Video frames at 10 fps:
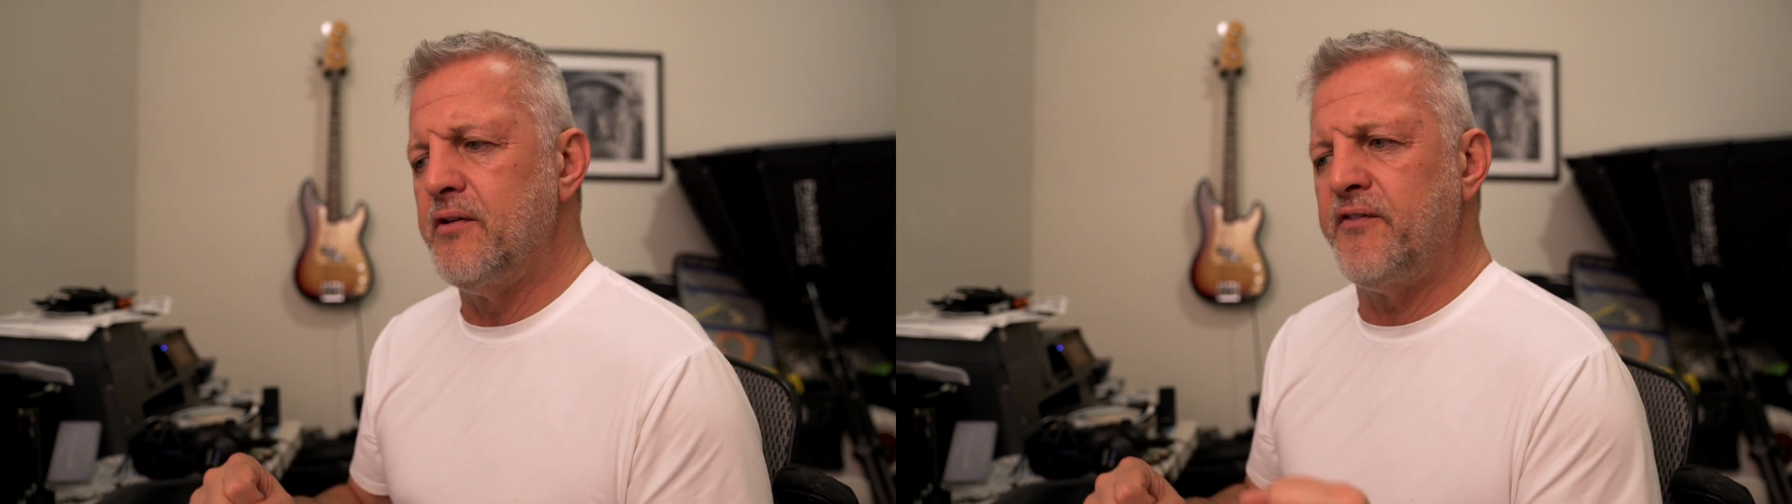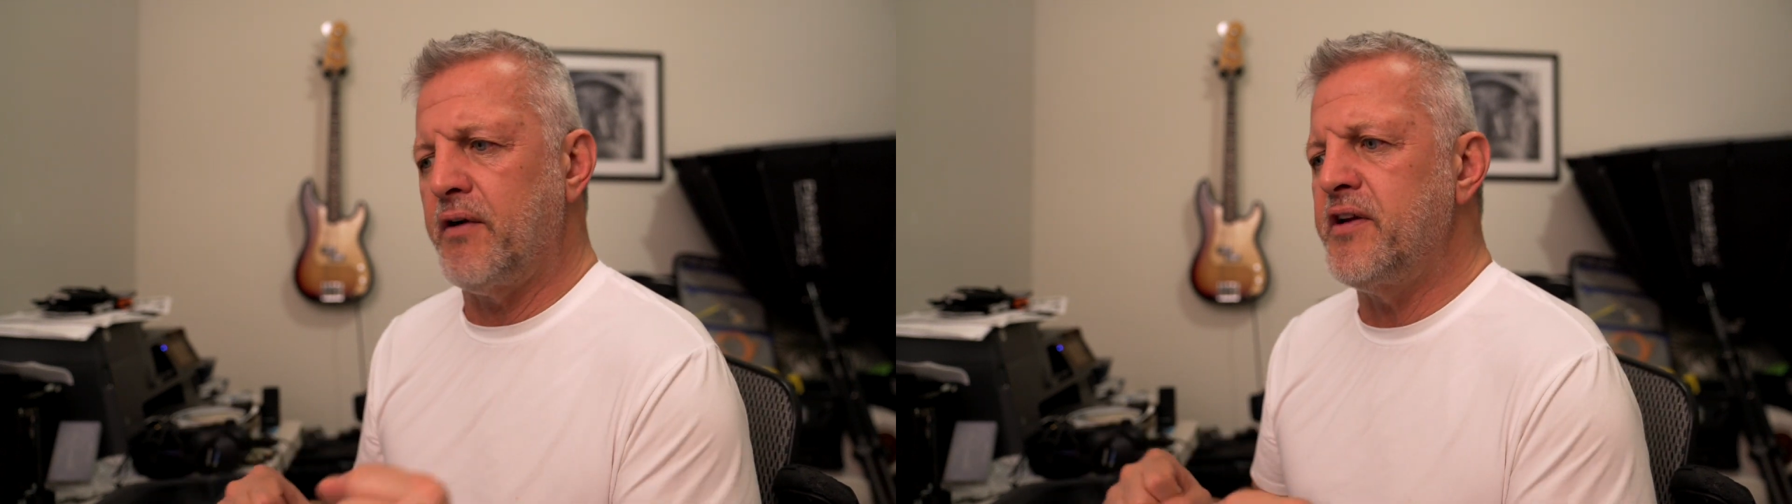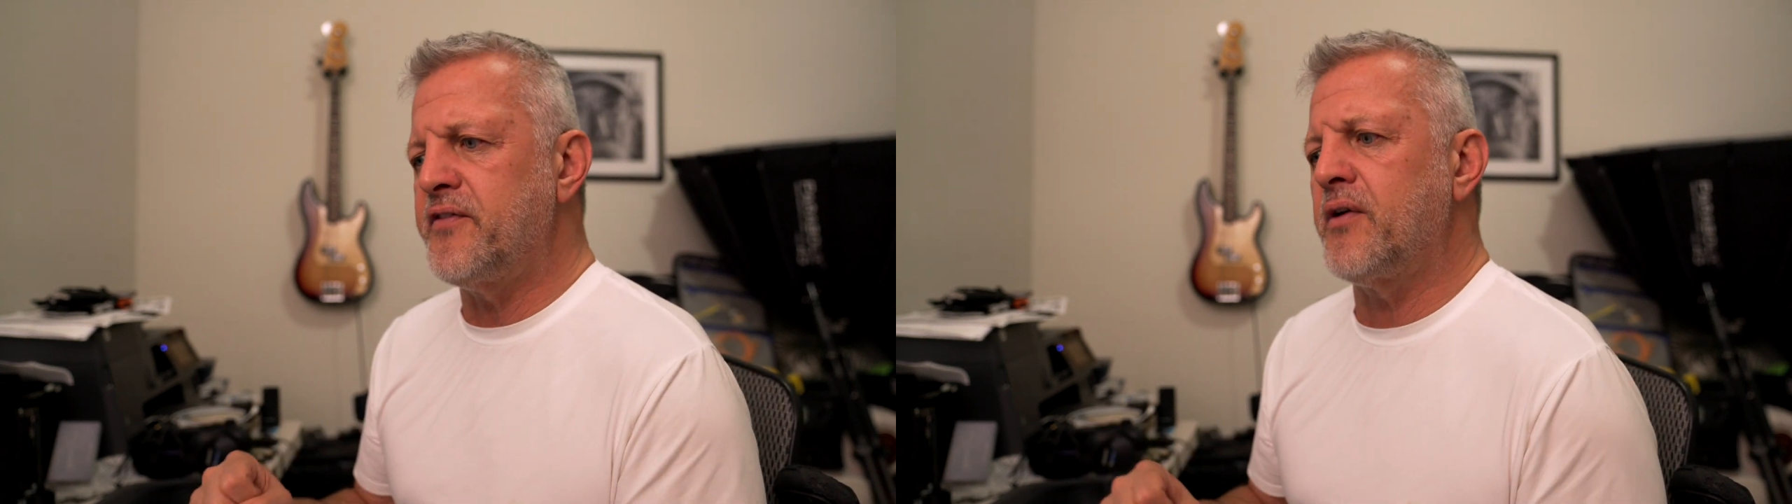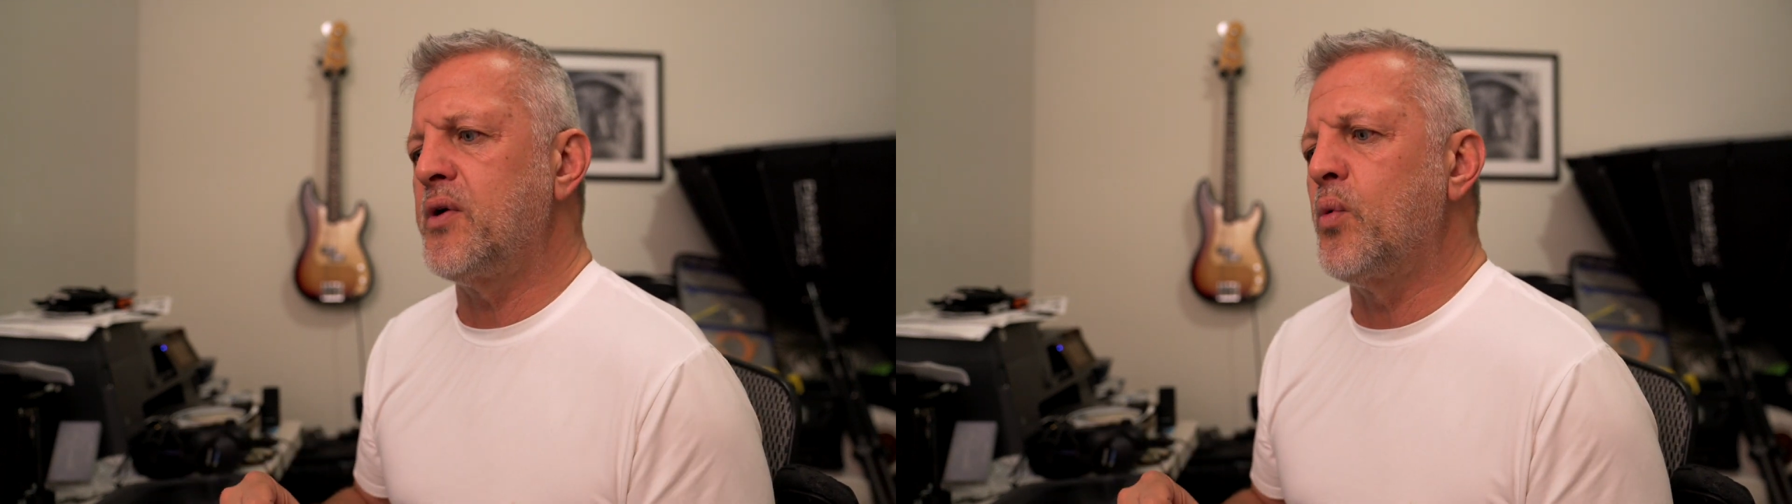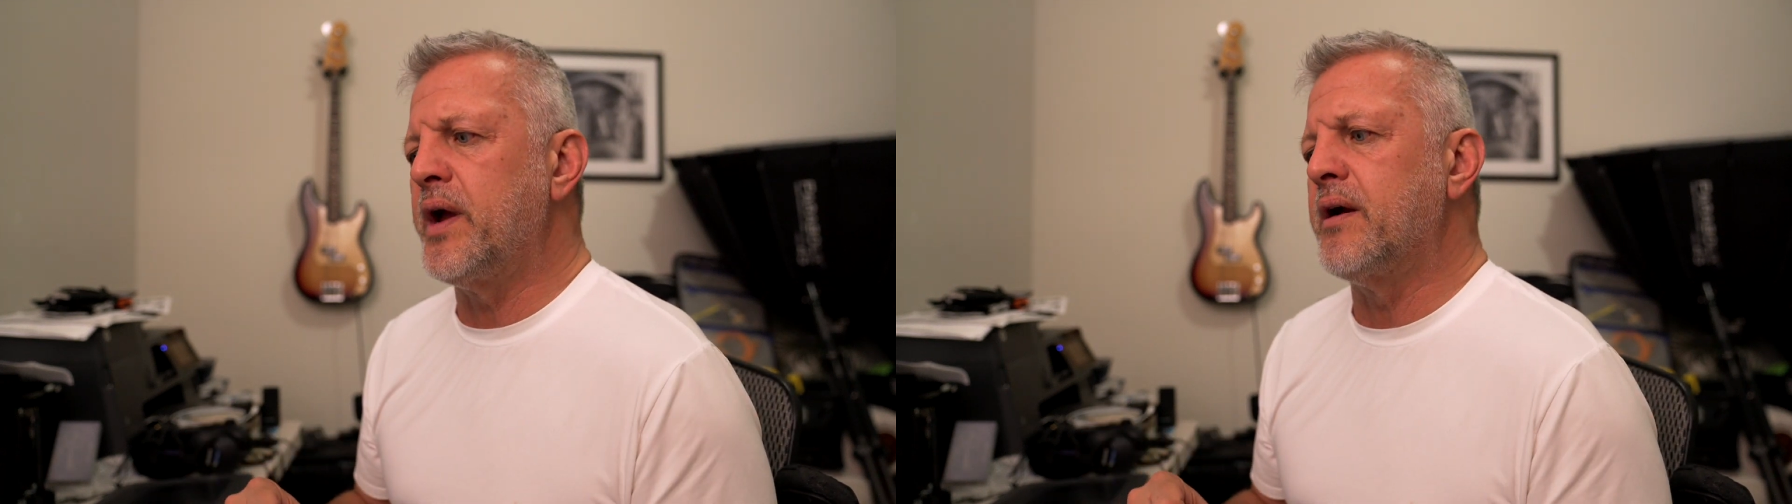Very,
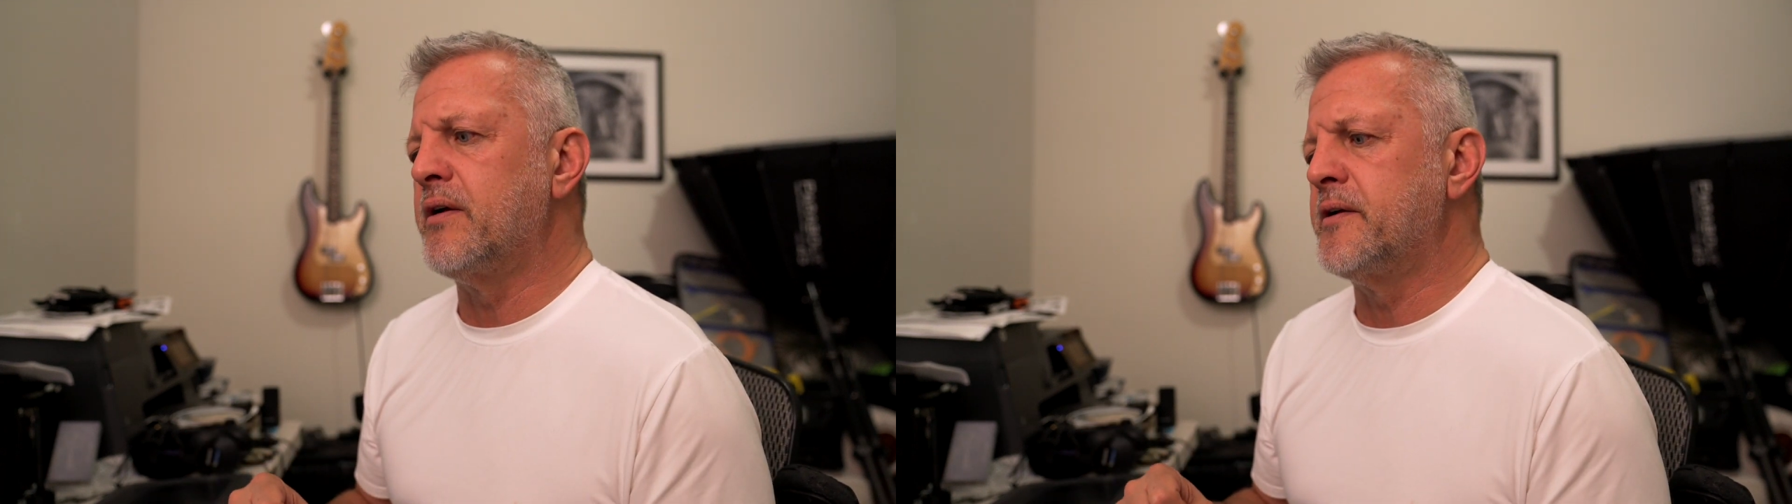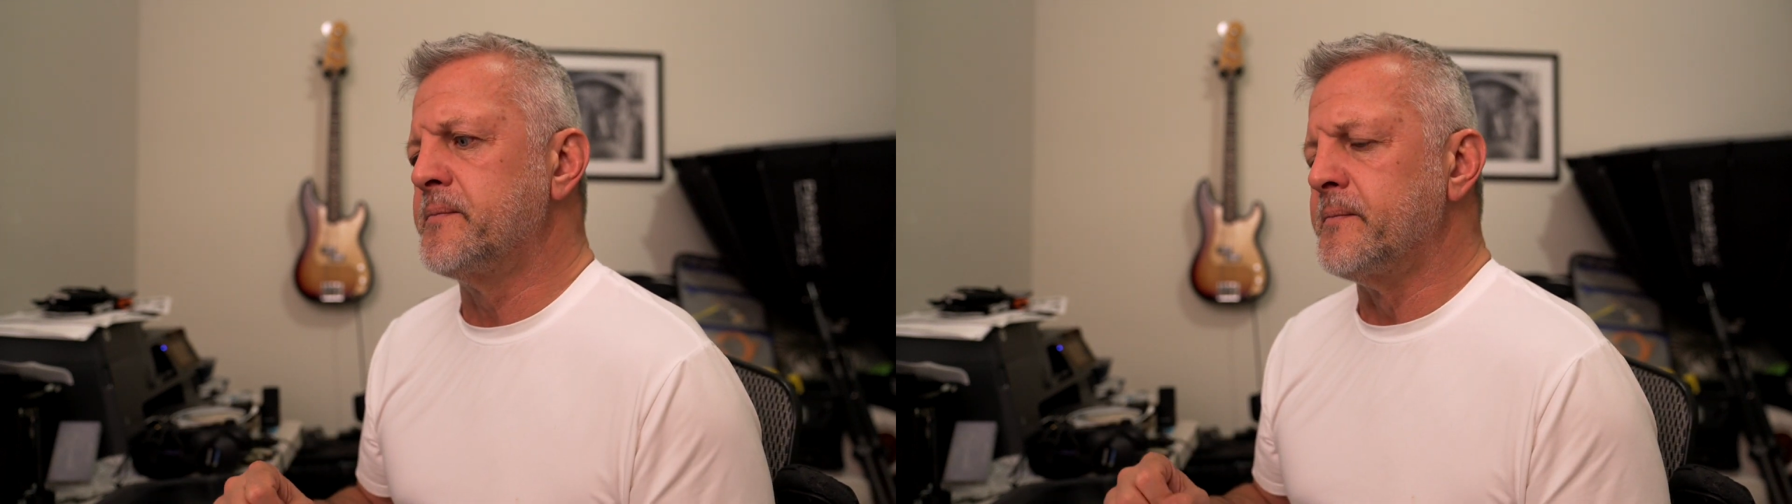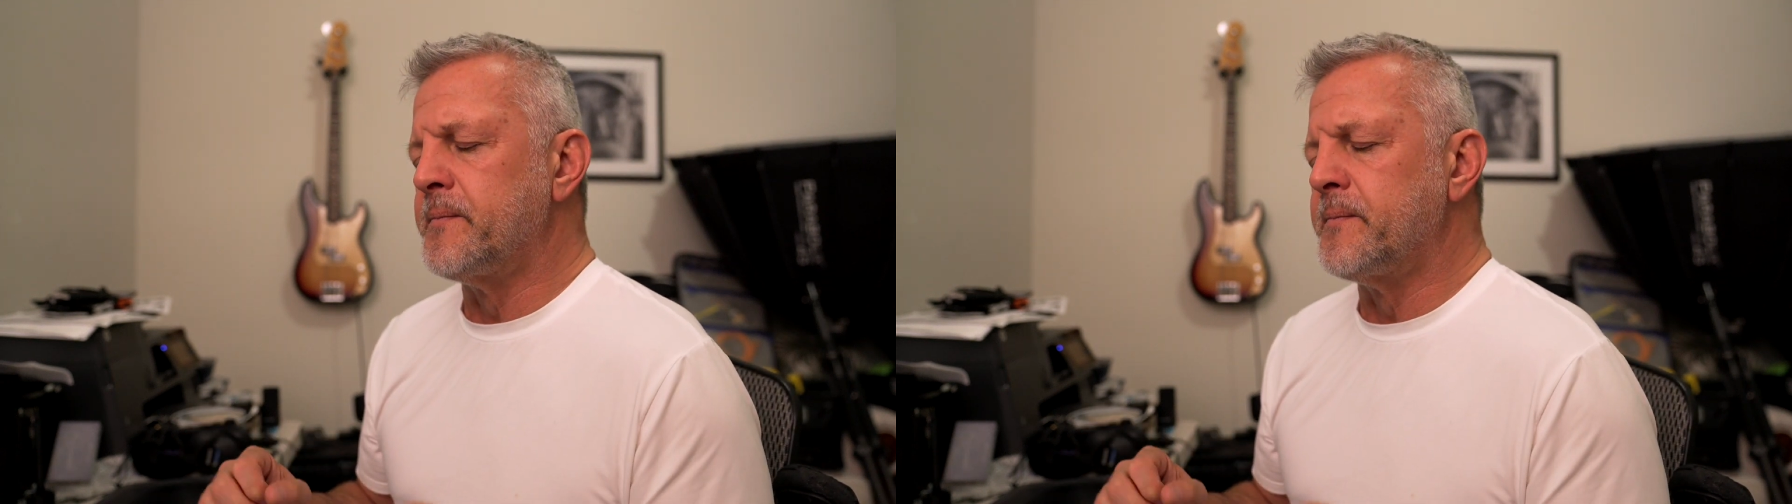very weird.